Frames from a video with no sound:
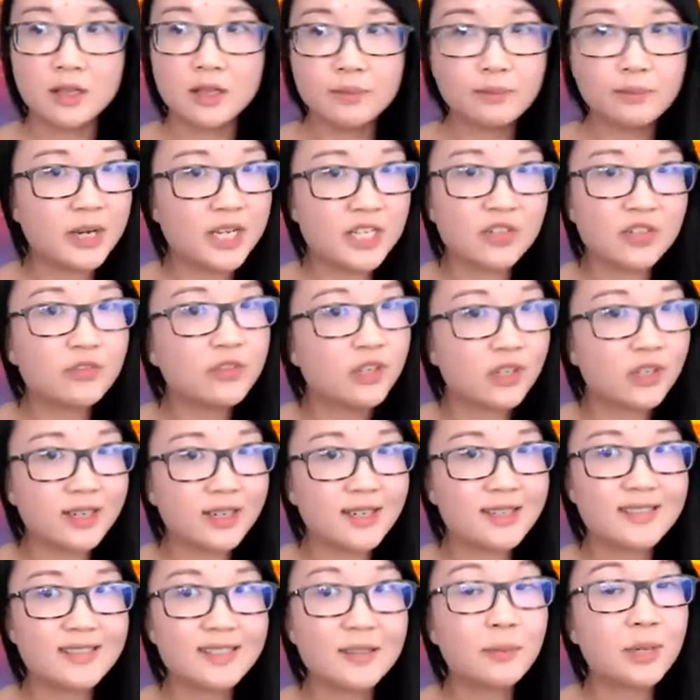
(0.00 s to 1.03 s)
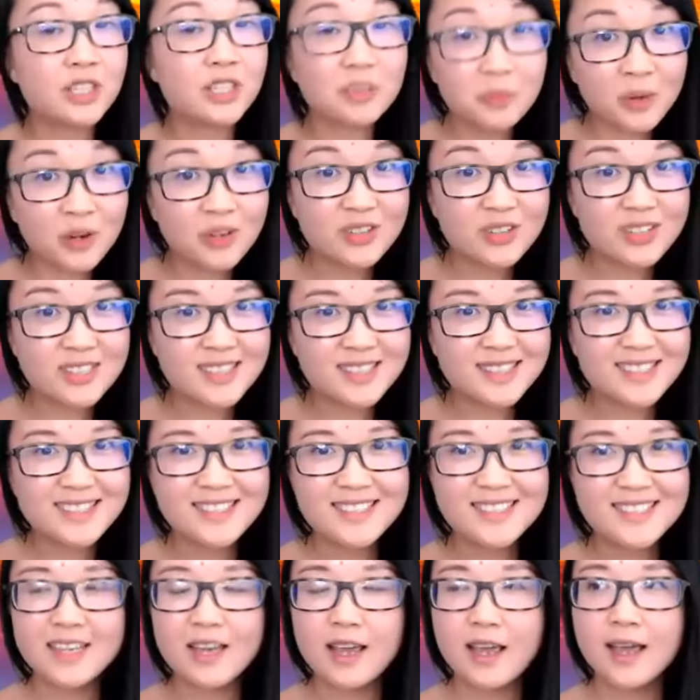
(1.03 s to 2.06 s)
bunch of goodies, a bunch of
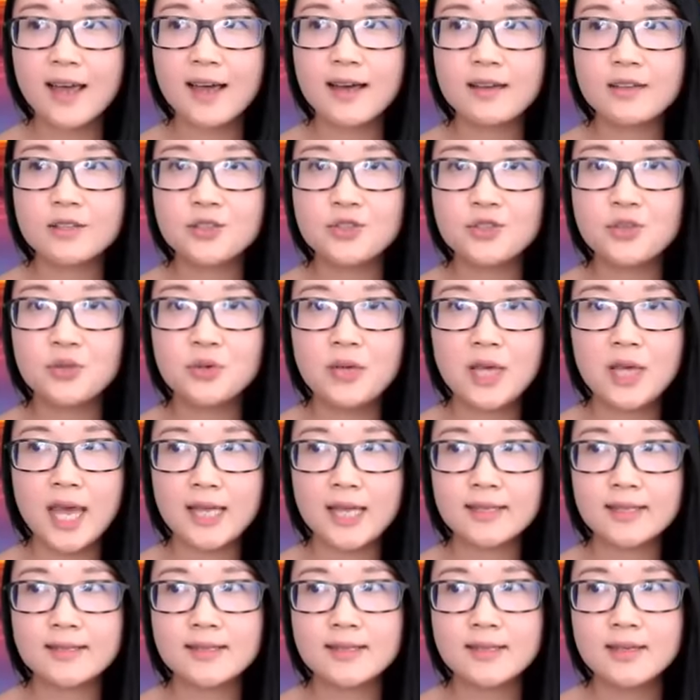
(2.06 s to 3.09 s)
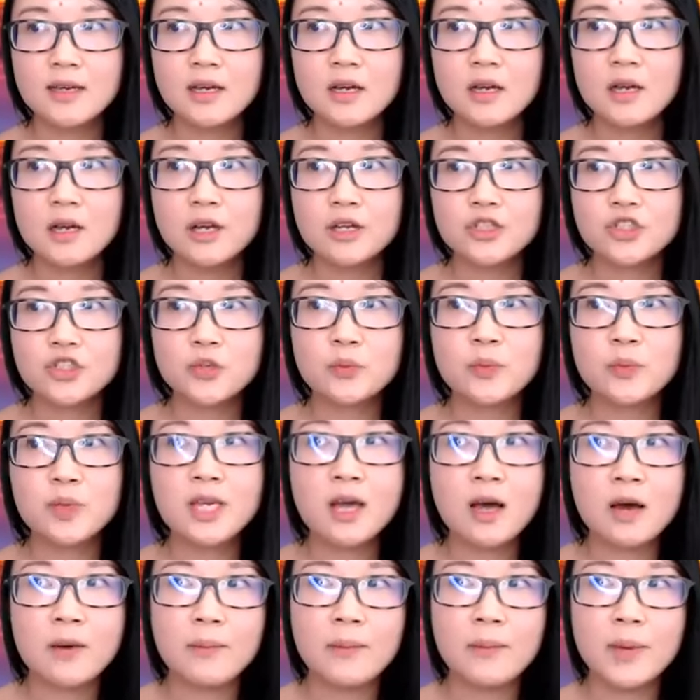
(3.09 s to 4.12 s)
bonuses, and you get to
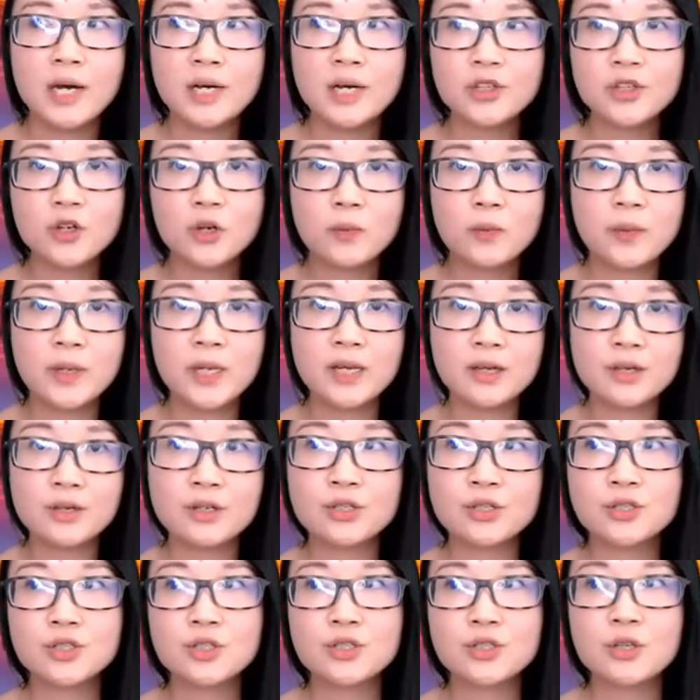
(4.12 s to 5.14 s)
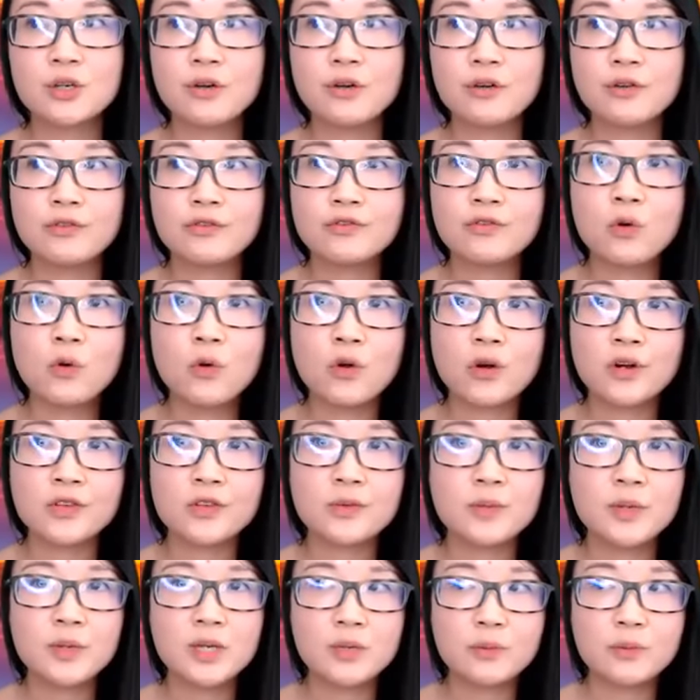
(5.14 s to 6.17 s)
be among your peers for
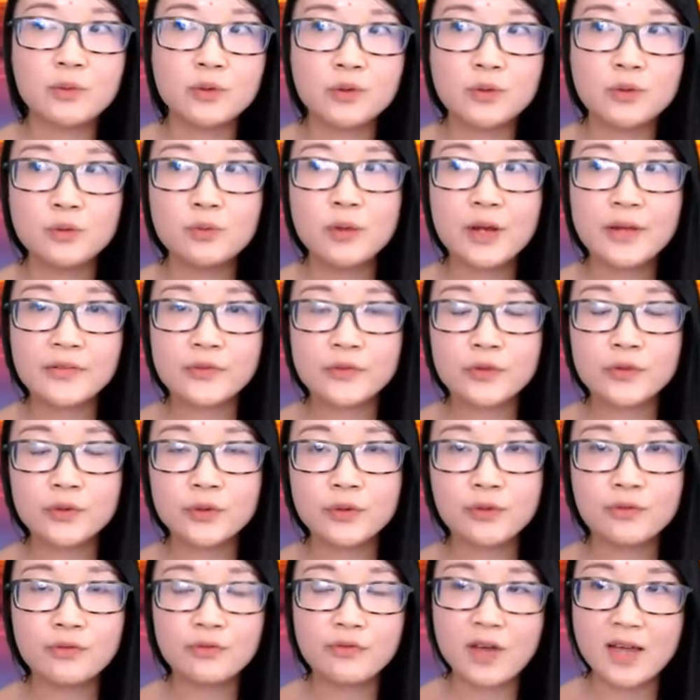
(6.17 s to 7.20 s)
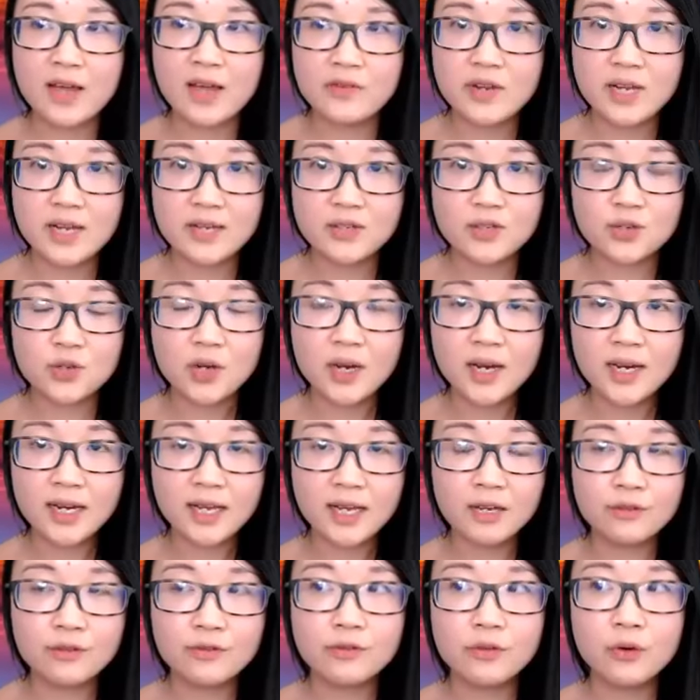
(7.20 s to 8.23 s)
the people who went through the 5-day
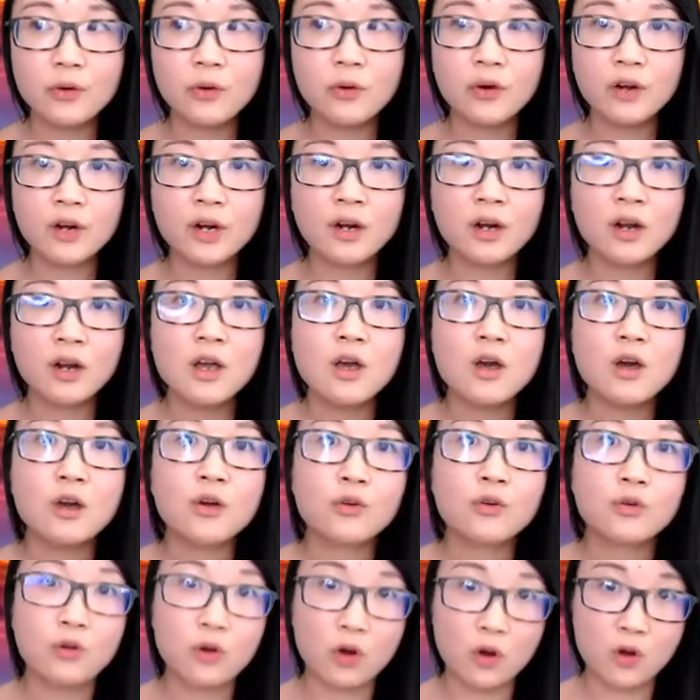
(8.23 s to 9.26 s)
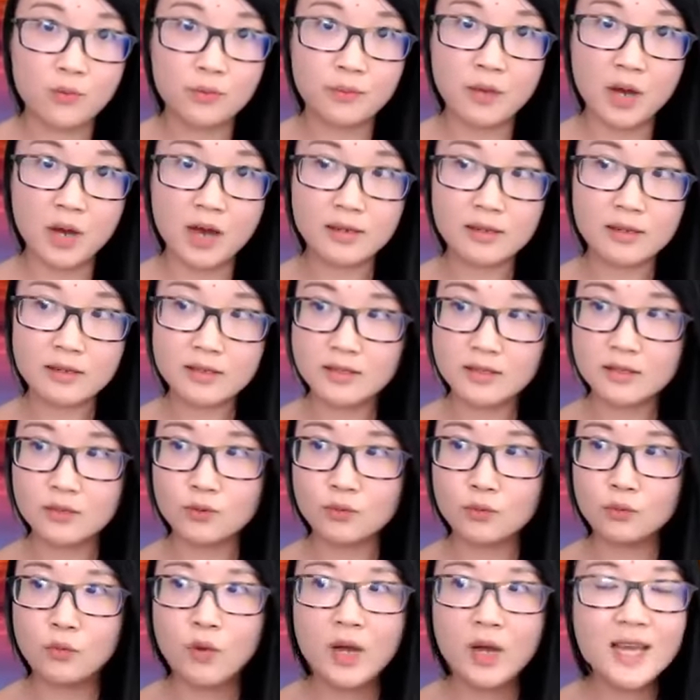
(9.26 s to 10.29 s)
training for Chrome Boss.
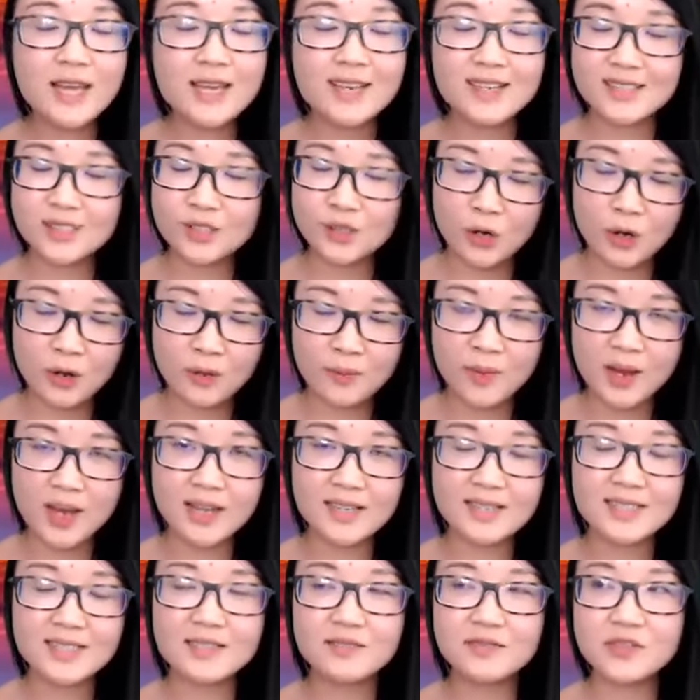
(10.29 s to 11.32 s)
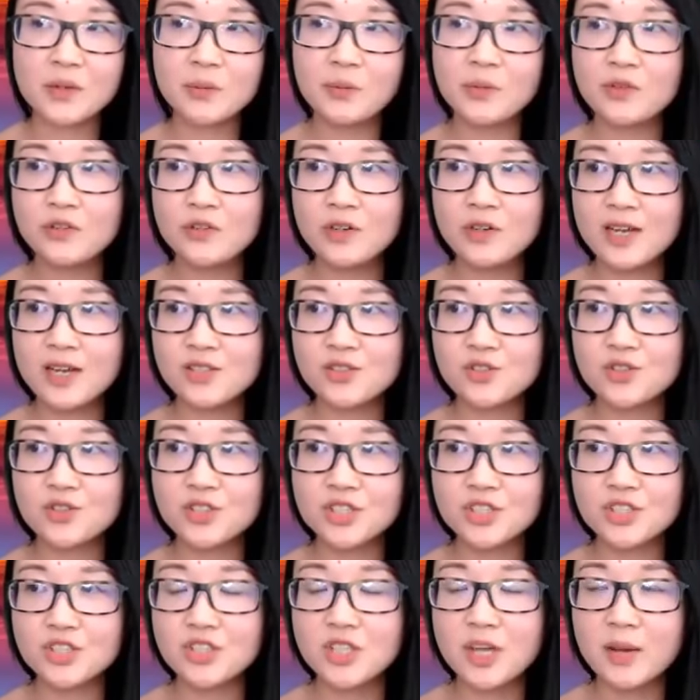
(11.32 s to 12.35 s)
What is Chrome Boss? If some of you guys are
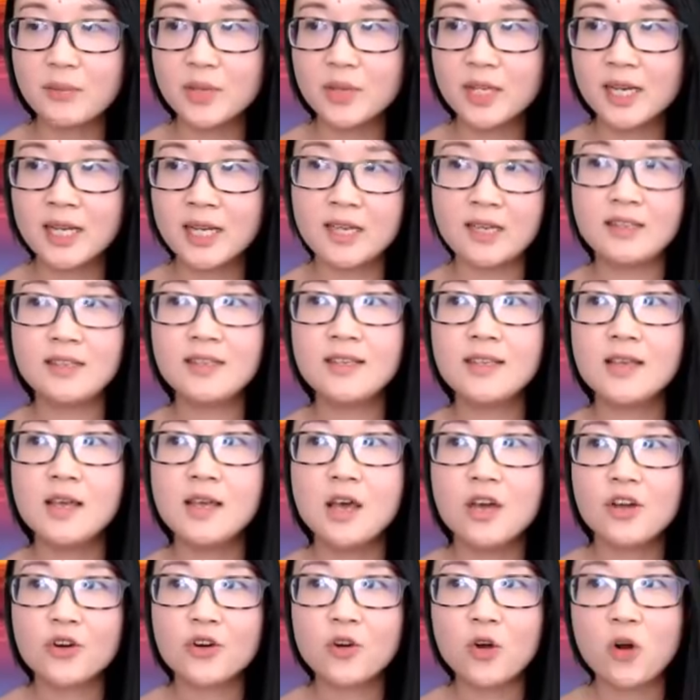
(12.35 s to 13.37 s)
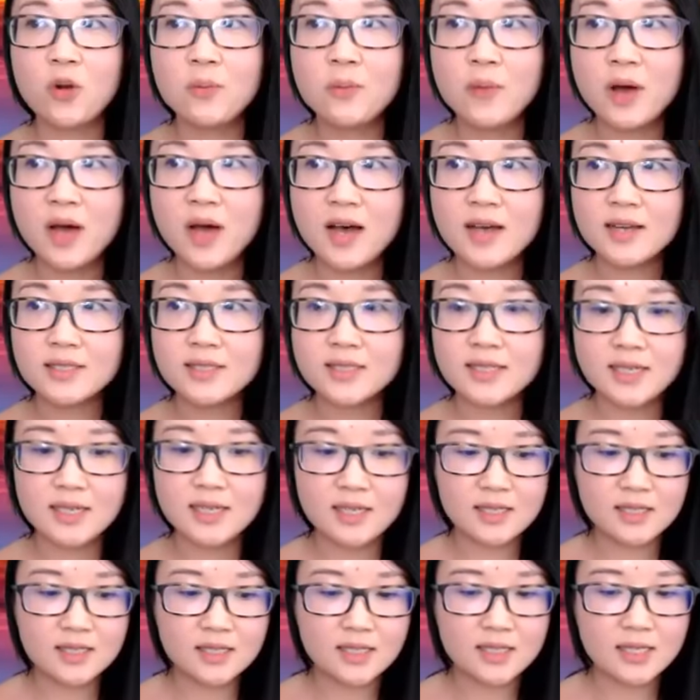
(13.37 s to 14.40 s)
just stumbling in, Chrome Boss
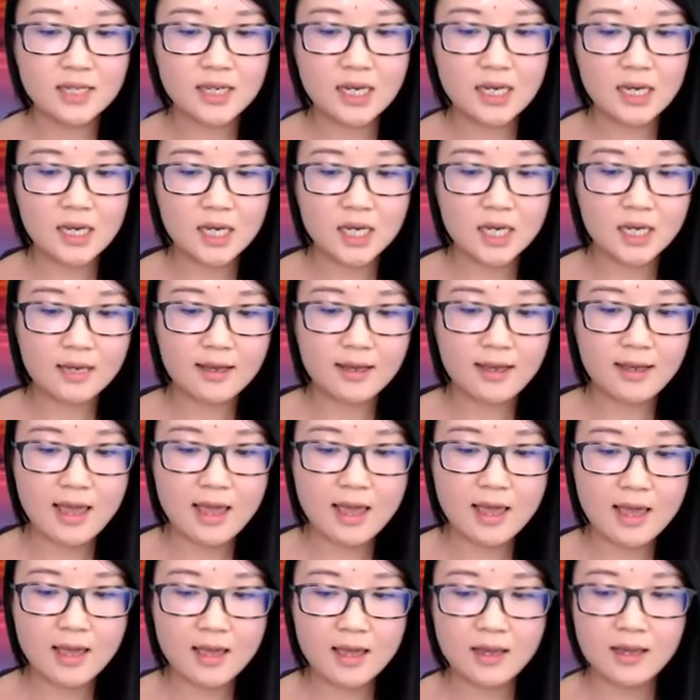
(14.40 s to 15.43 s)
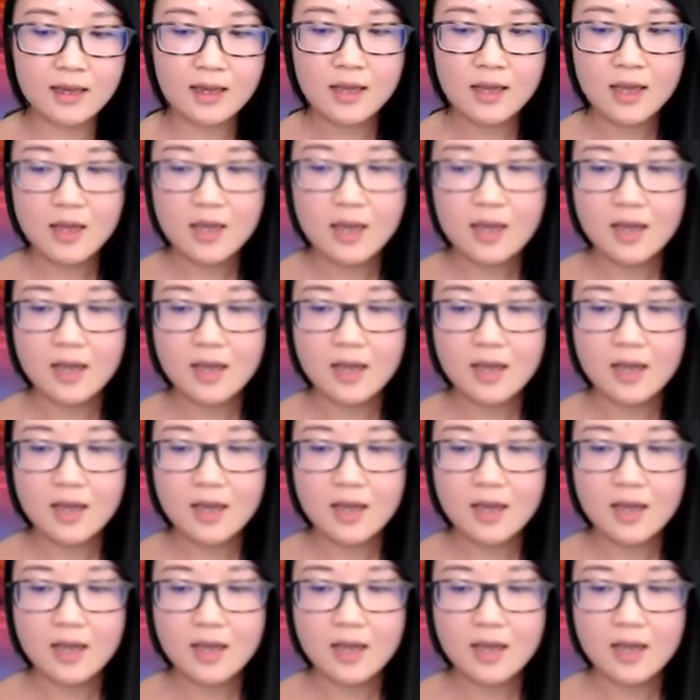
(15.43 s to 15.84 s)
is a